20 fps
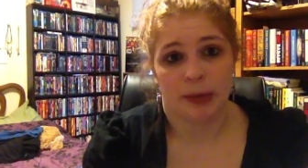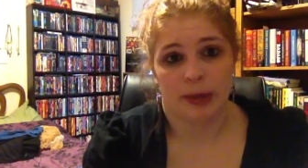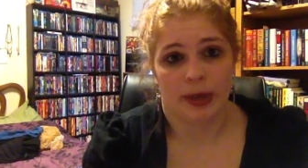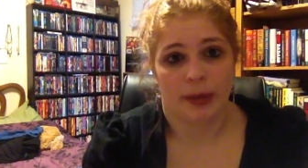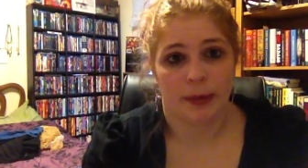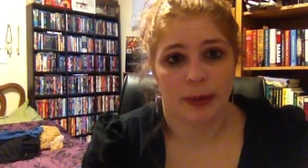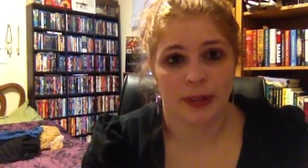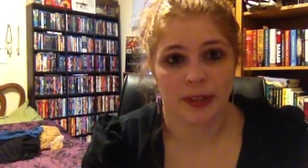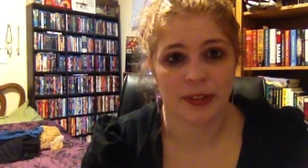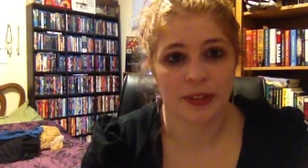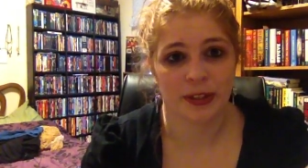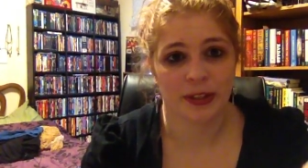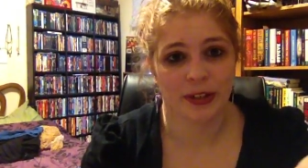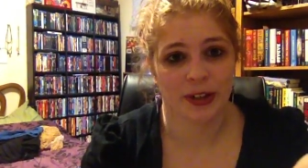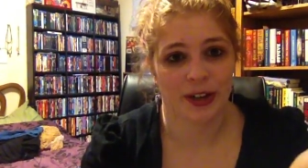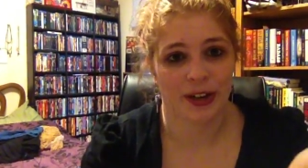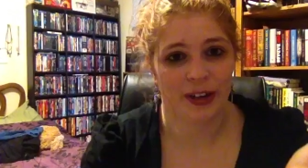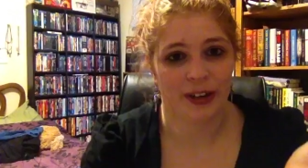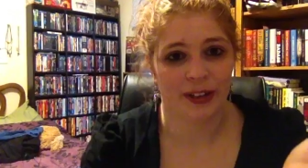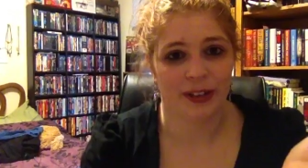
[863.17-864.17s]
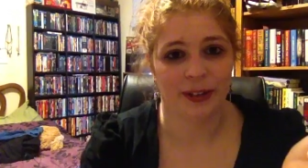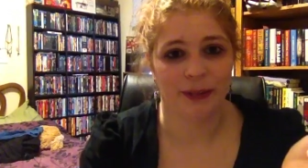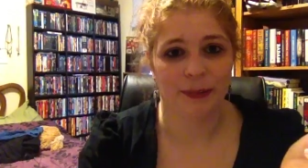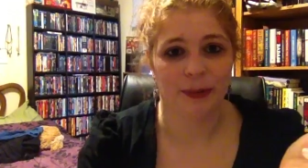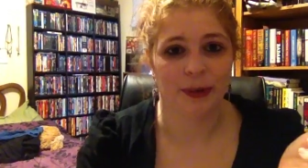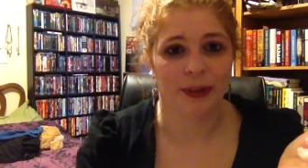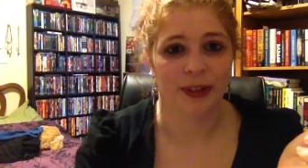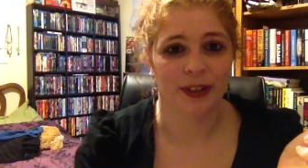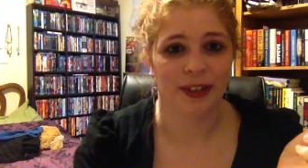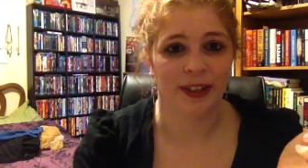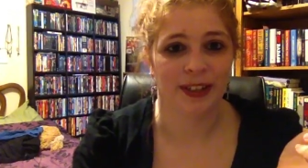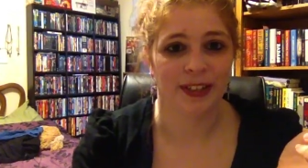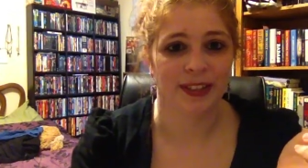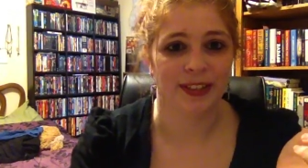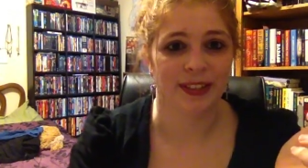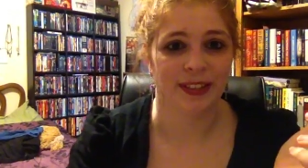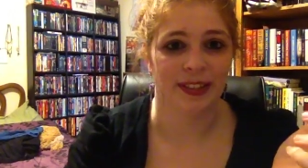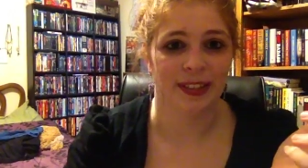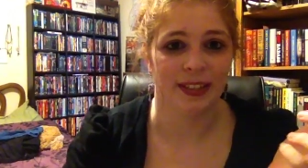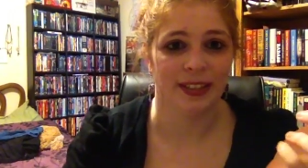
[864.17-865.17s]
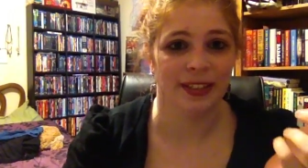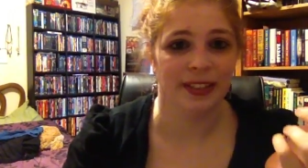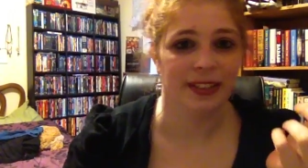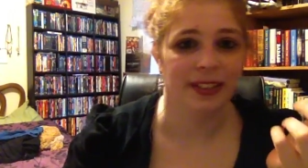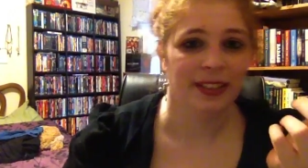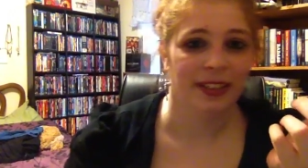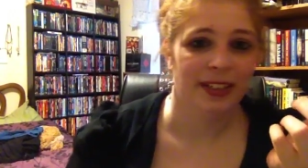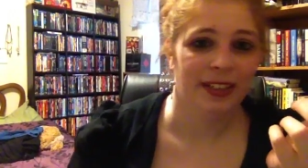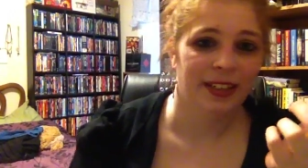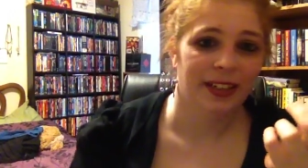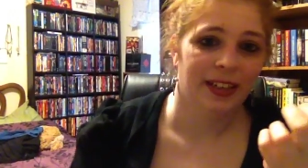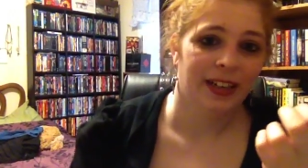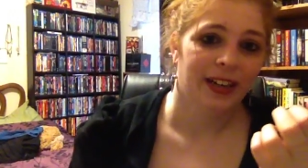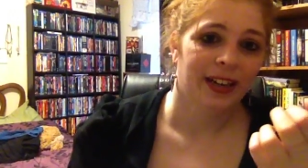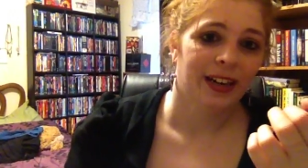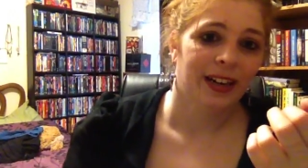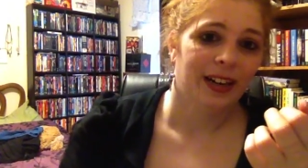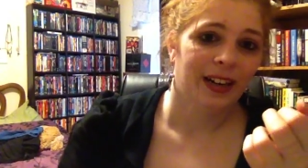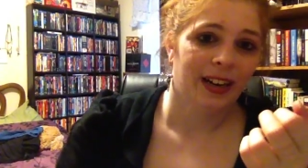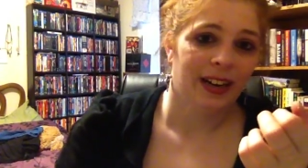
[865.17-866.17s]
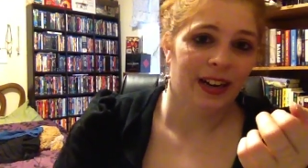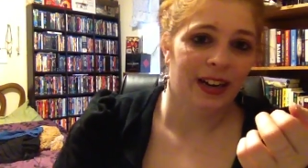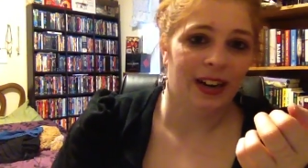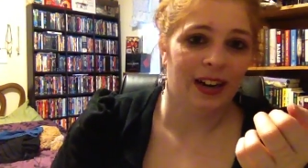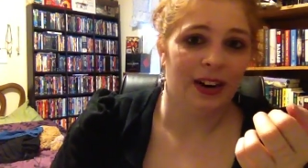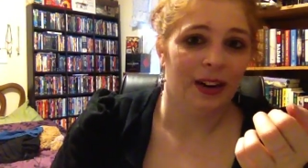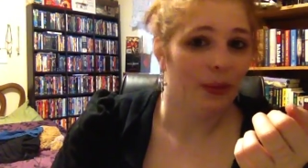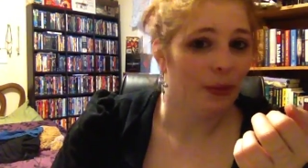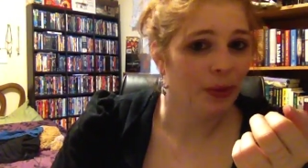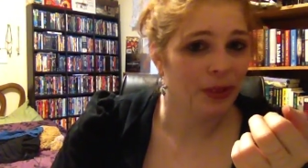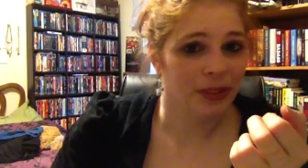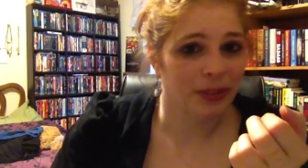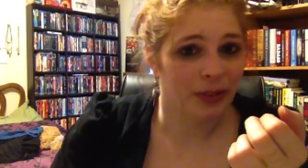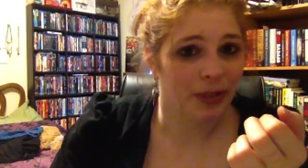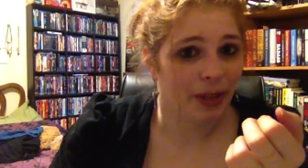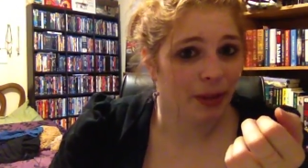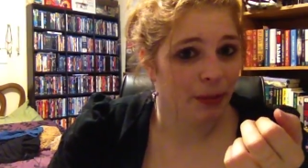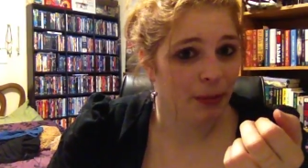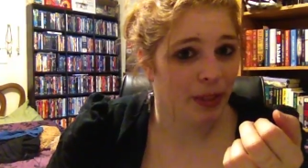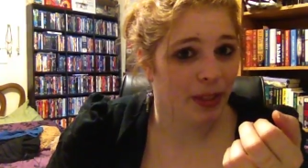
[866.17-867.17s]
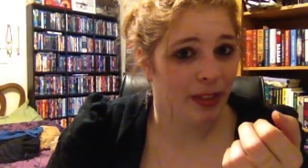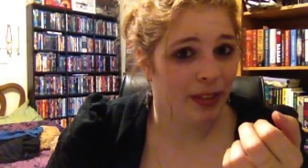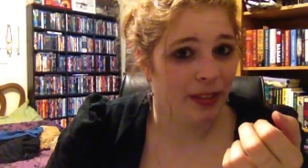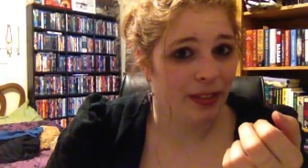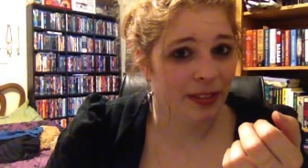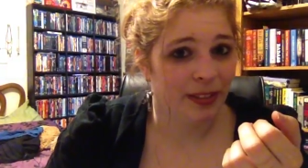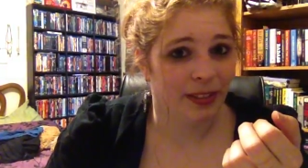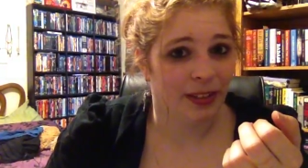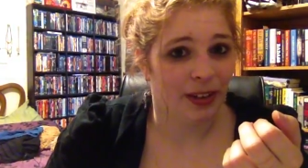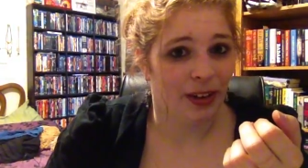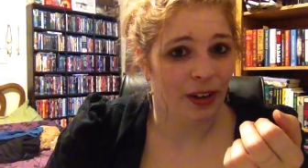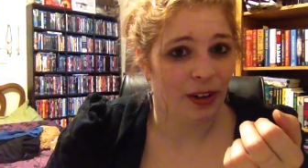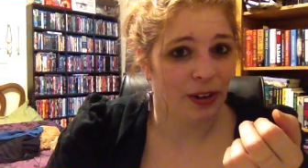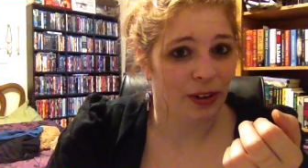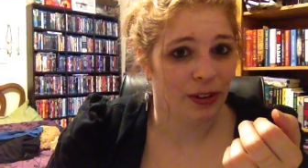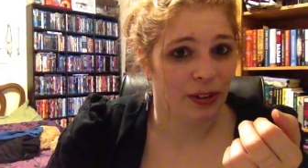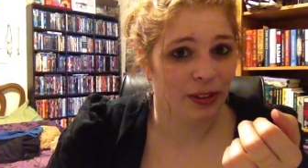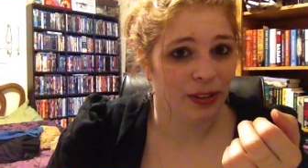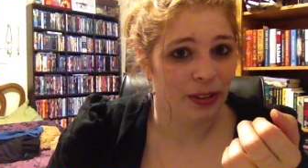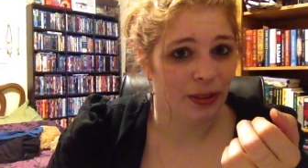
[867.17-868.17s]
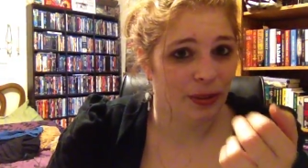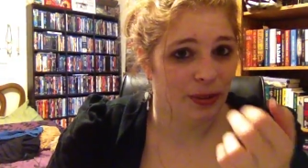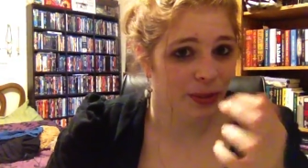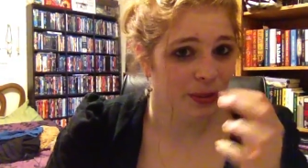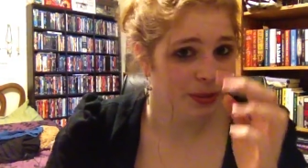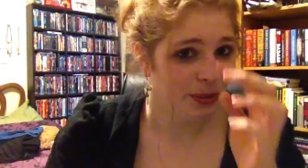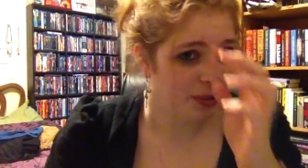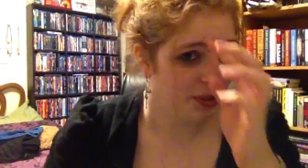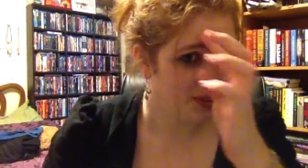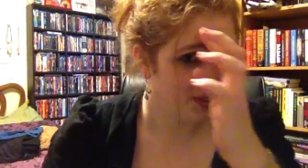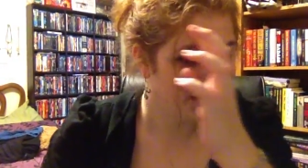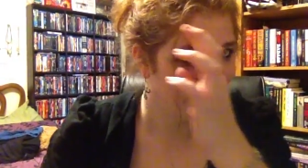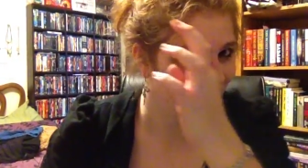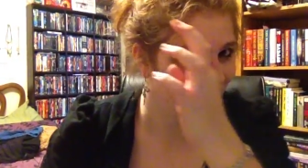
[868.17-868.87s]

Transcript: Blockbuster card anymore because uh, all the ones around me are closed,